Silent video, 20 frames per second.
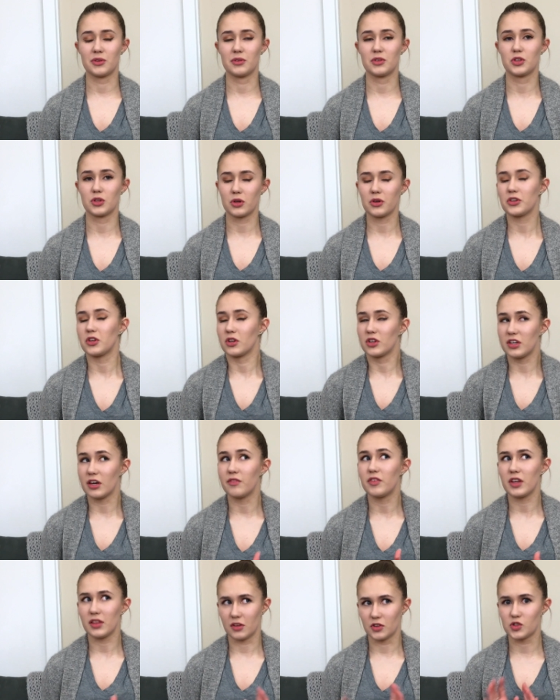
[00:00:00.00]
girl, you're
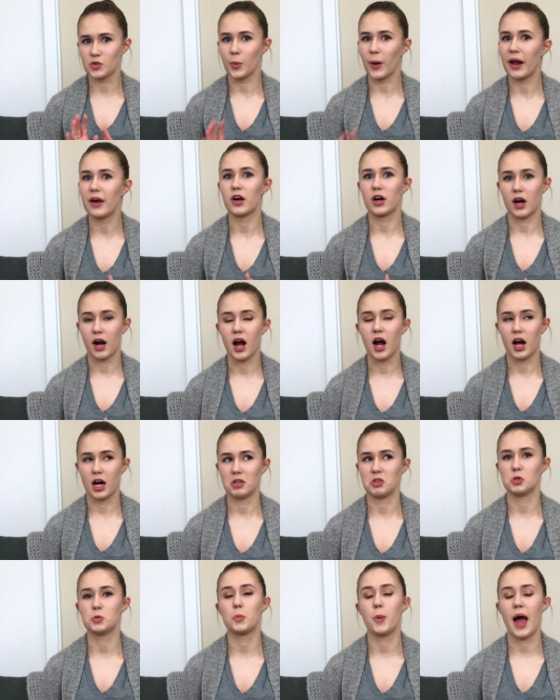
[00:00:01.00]
giving the sweater a
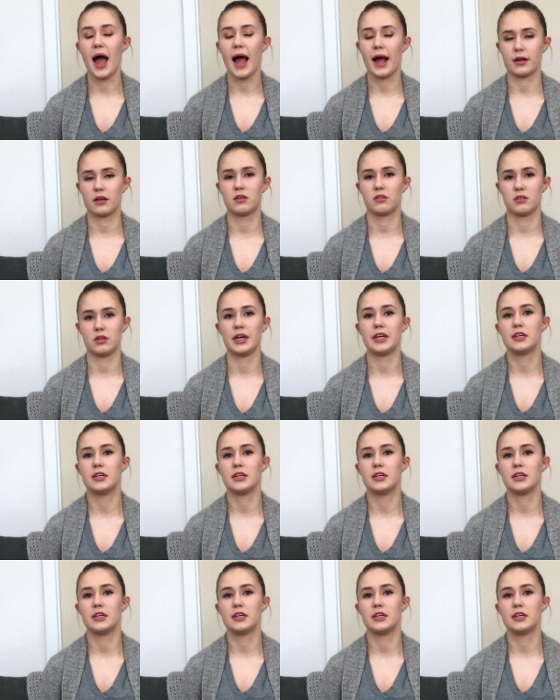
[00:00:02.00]
hunchback,